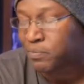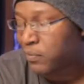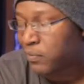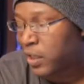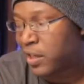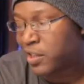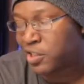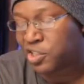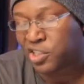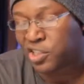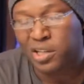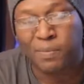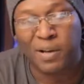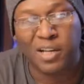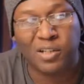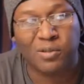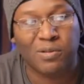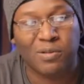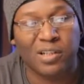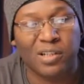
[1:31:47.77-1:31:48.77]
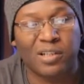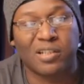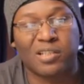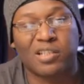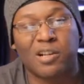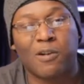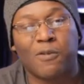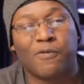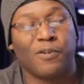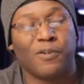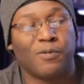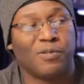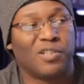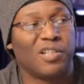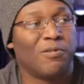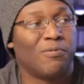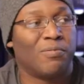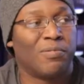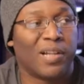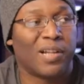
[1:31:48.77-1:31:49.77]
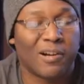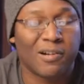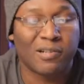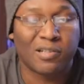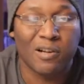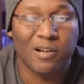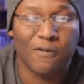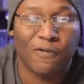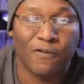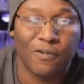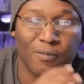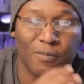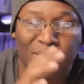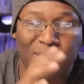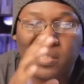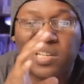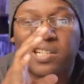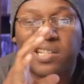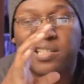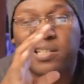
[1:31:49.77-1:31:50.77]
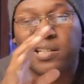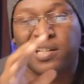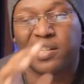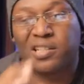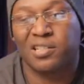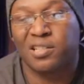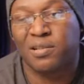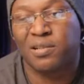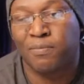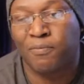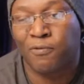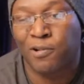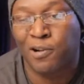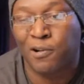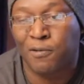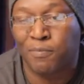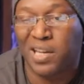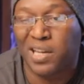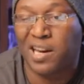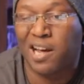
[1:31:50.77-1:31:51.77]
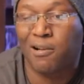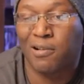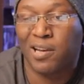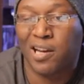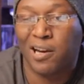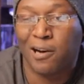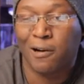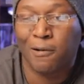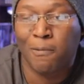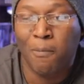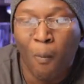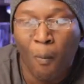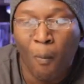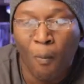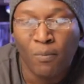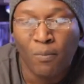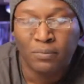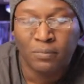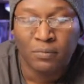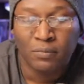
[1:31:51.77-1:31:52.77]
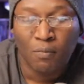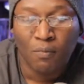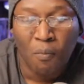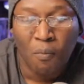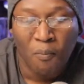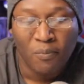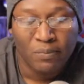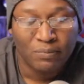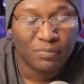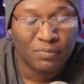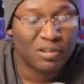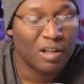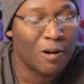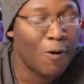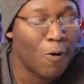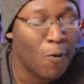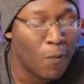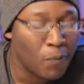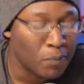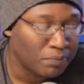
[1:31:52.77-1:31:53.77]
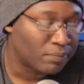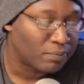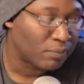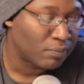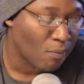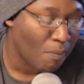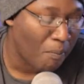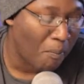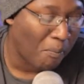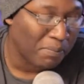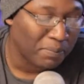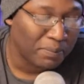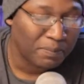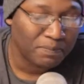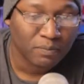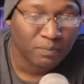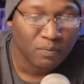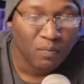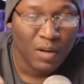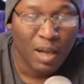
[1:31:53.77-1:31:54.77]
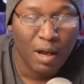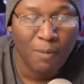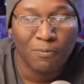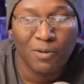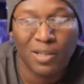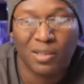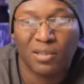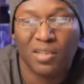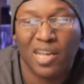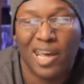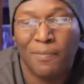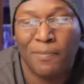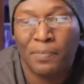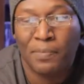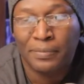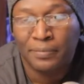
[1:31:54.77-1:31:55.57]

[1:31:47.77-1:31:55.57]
And she makes really good tofu too. Like her tofu be tasting like some real meat out here. So I'm with that.